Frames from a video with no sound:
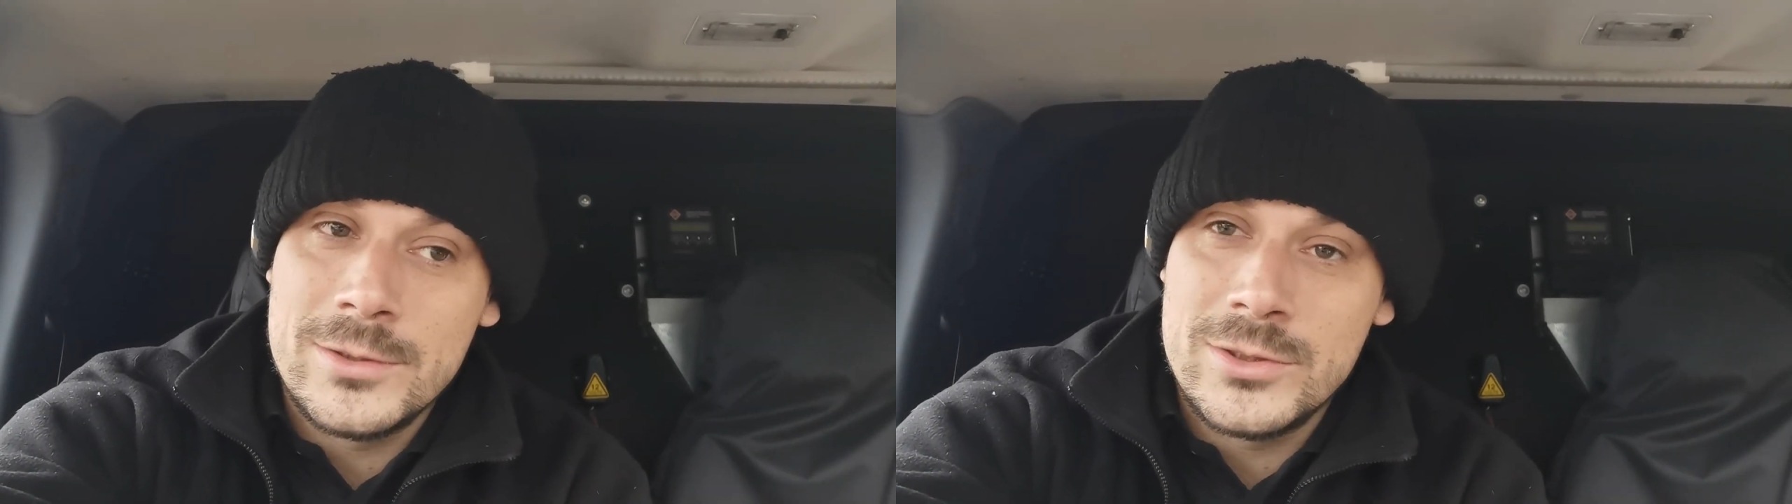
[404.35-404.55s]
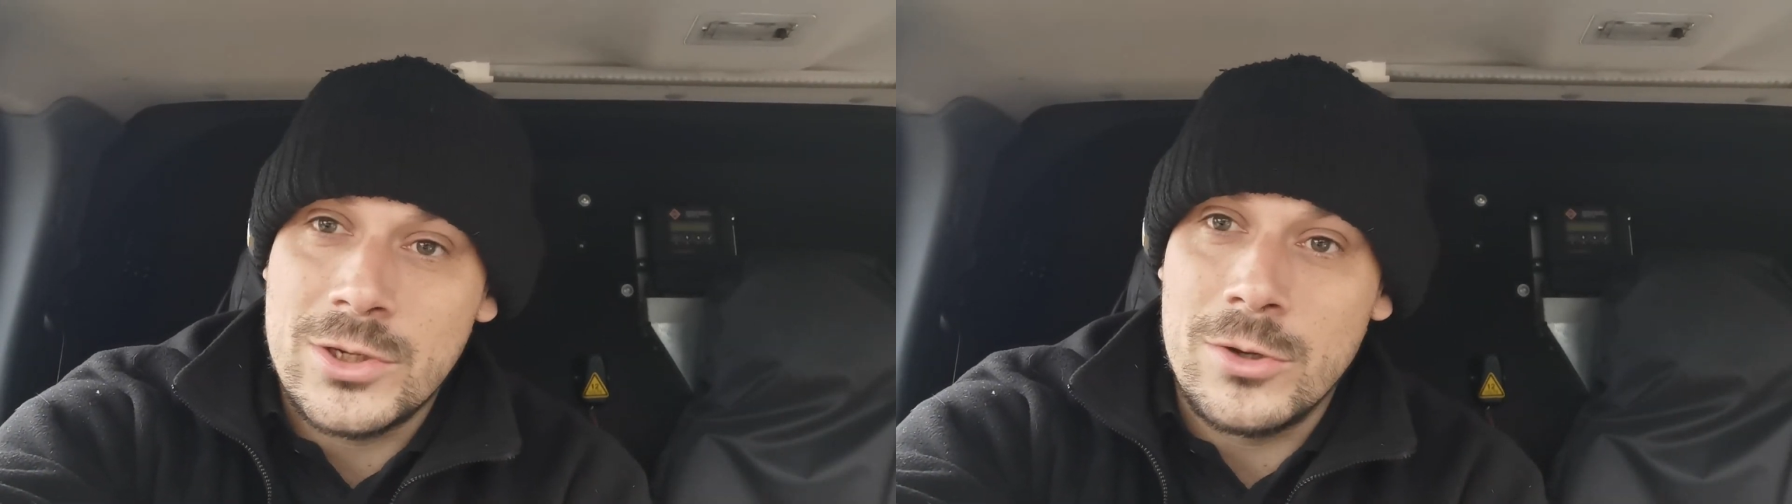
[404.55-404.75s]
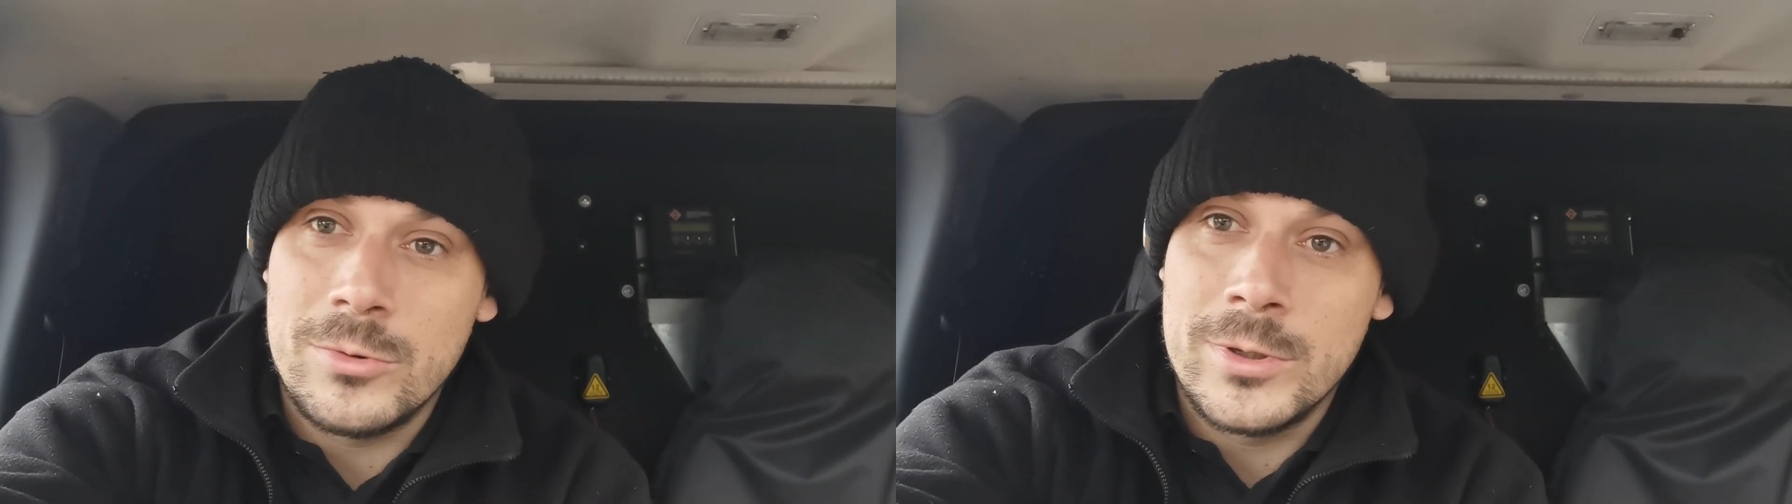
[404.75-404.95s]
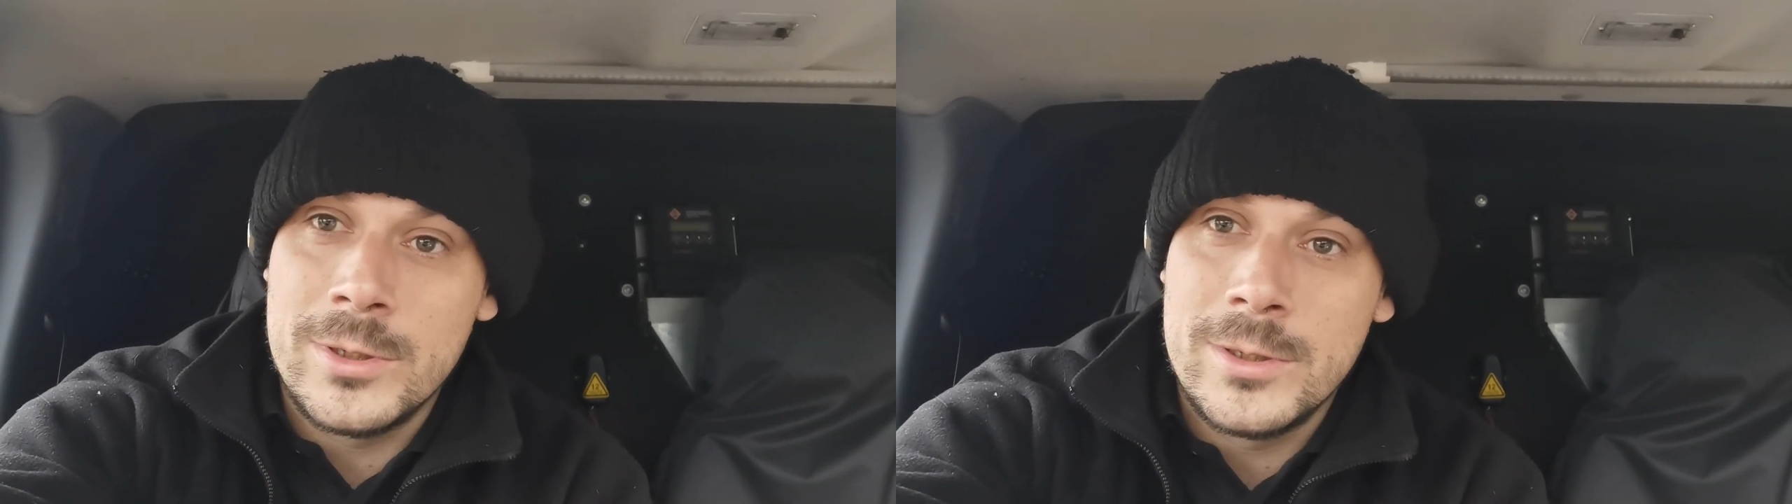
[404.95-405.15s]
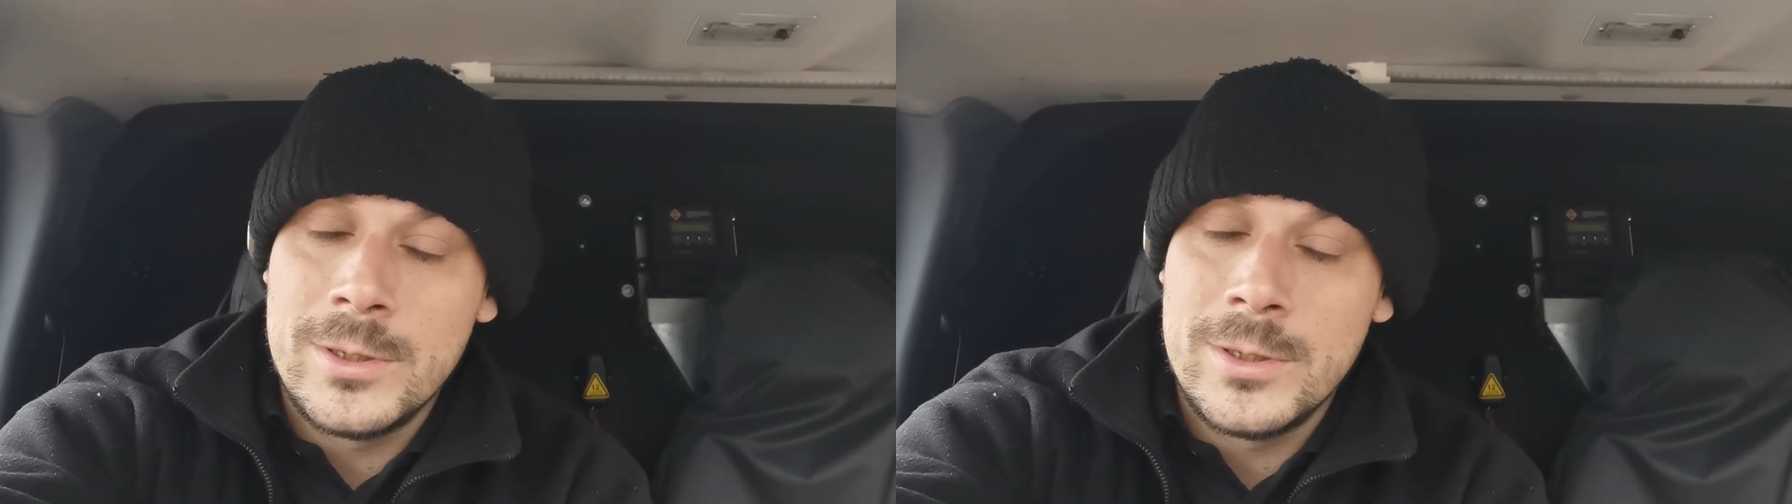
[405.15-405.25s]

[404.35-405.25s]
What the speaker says: siren.